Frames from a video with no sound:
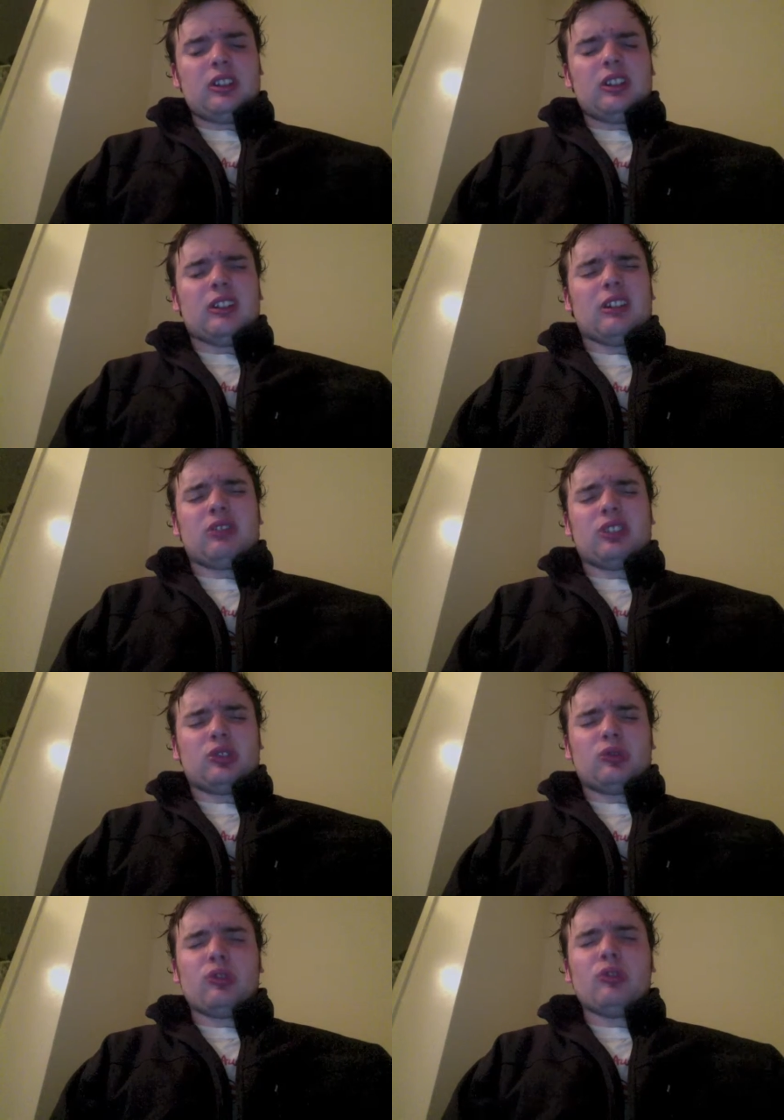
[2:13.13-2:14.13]
Now, it's
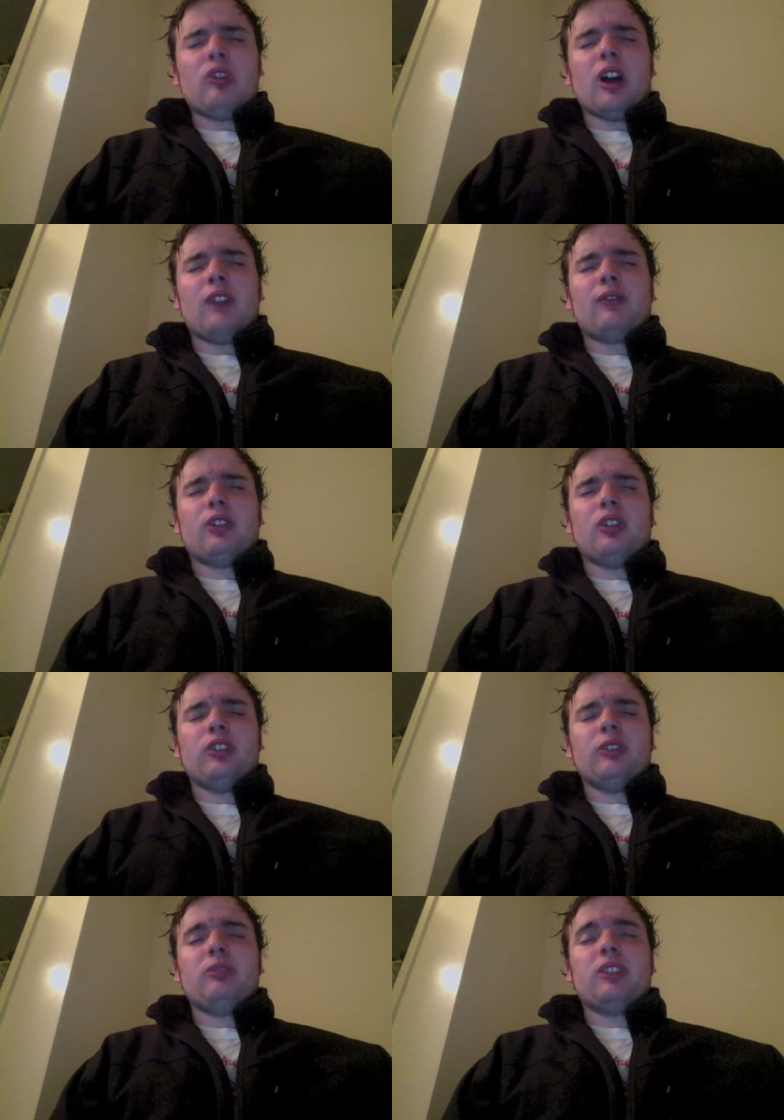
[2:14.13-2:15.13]
true, I've called
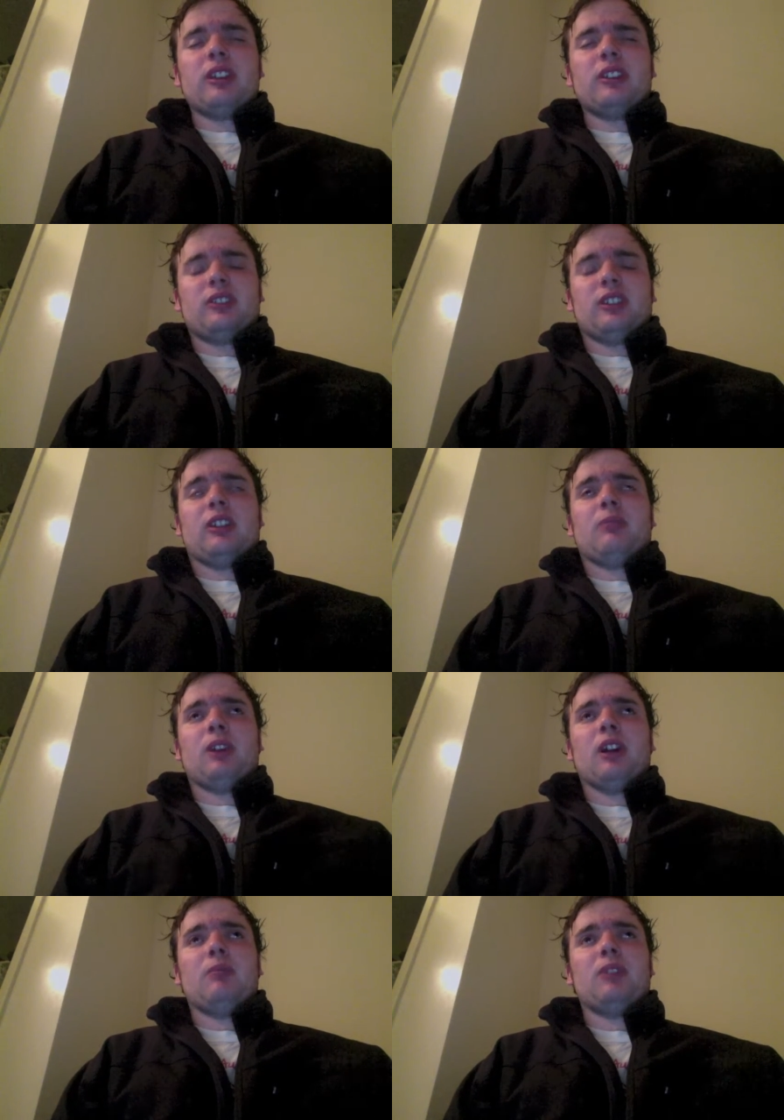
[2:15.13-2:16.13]
him things like a
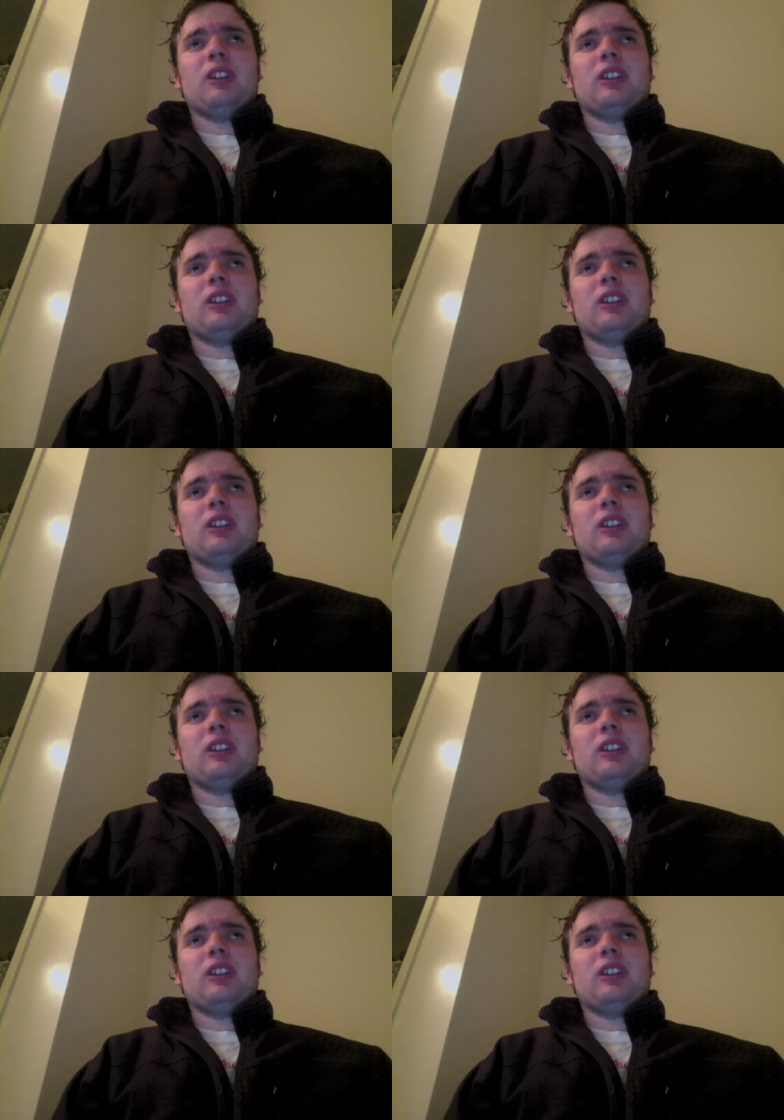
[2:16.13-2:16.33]
puppet